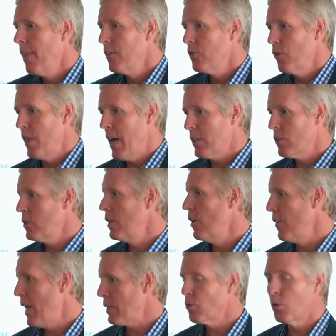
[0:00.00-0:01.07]
So that's, you
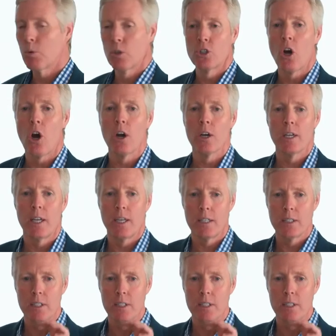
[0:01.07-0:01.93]
know, that's what we're targeting,